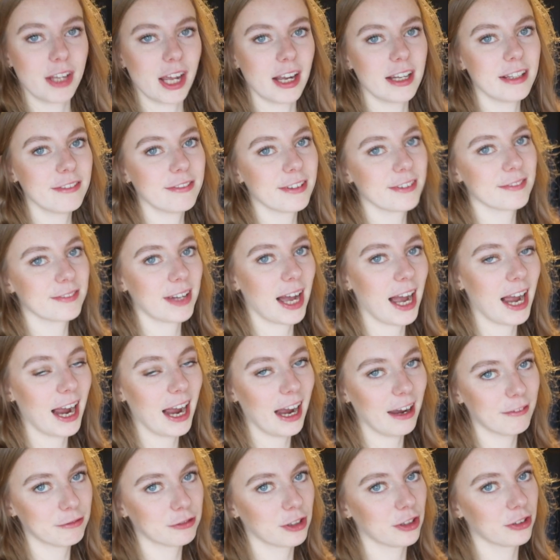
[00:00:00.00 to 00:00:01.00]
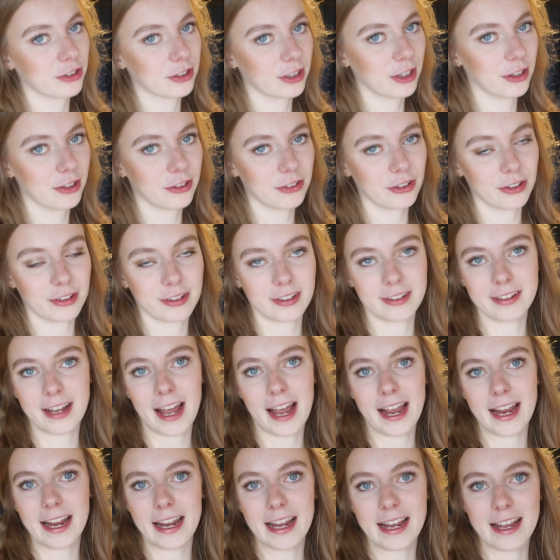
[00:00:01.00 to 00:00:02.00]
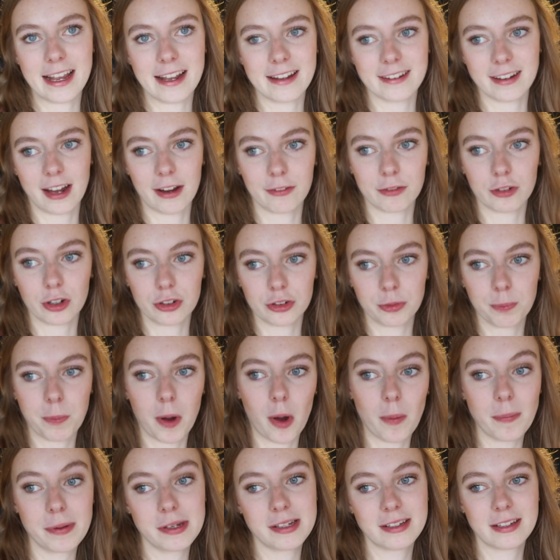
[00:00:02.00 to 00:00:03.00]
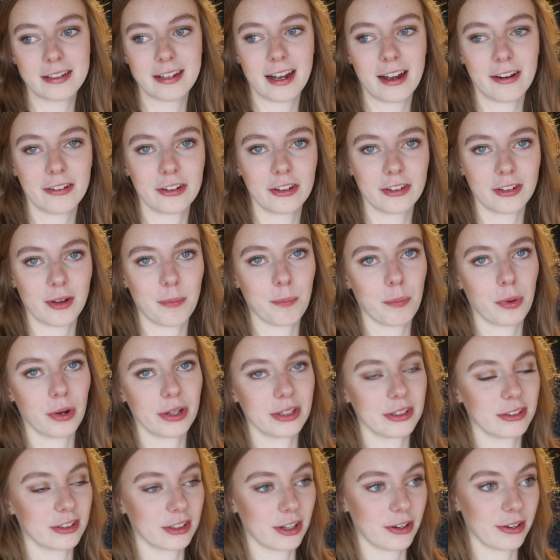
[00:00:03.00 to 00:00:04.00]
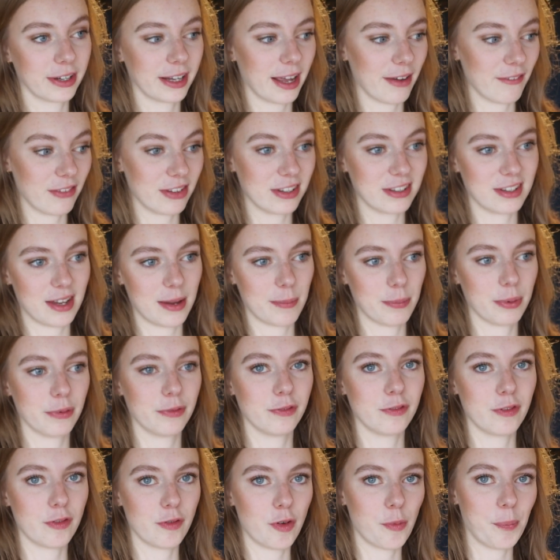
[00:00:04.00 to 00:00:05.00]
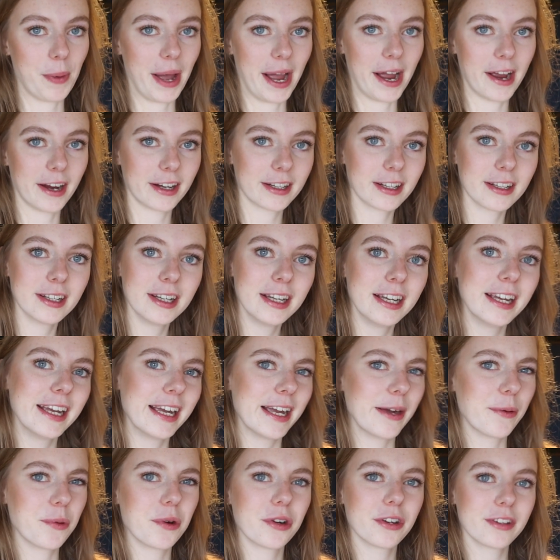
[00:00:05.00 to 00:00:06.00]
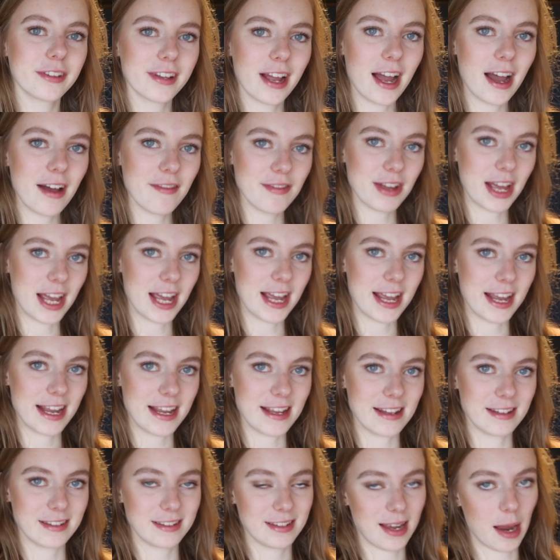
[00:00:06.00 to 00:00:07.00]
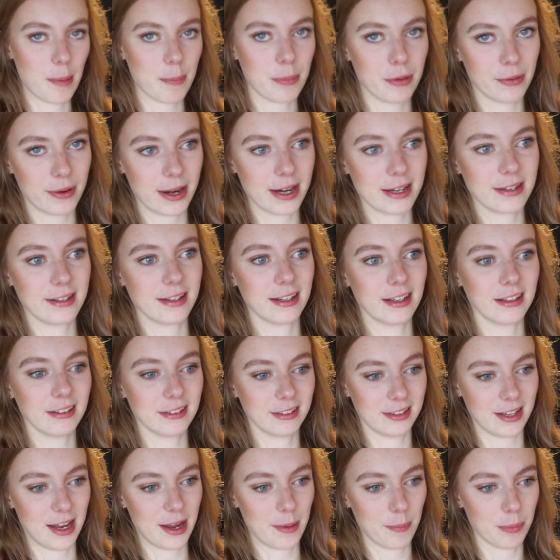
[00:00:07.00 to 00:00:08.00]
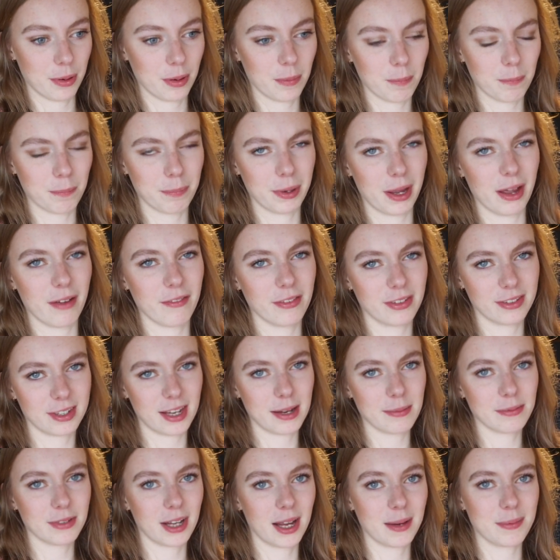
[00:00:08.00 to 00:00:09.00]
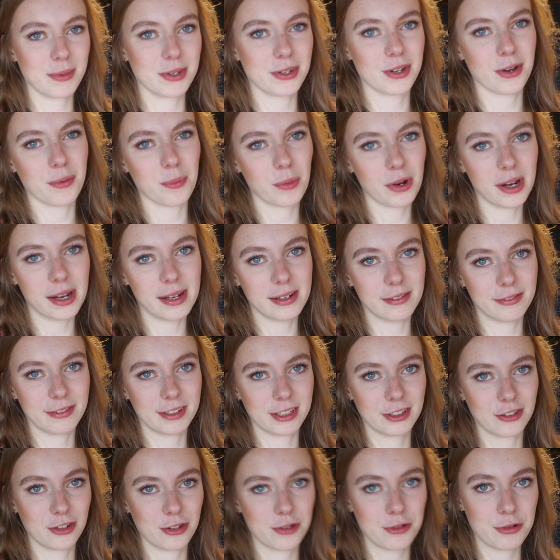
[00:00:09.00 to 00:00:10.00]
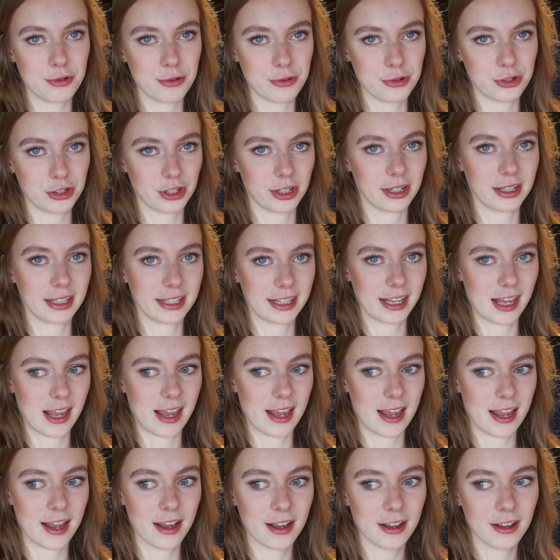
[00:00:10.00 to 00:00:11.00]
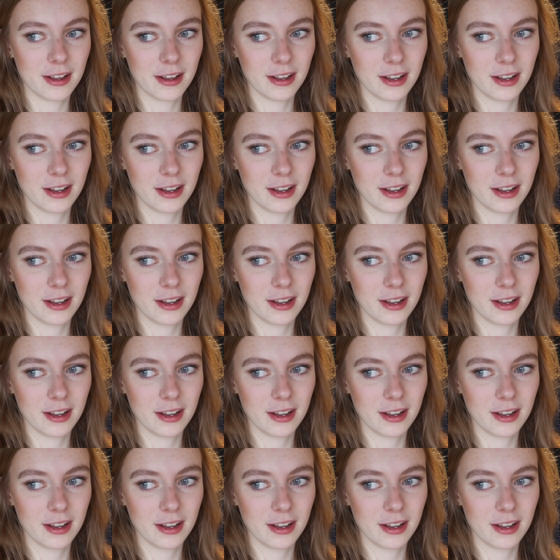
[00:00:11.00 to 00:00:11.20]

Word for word: The only thing that I have got to go and do today is I've got to pop into town at some point to go and get the zip for the back. It wants to have a separating zip, but at the same time you don't want anything too chunky.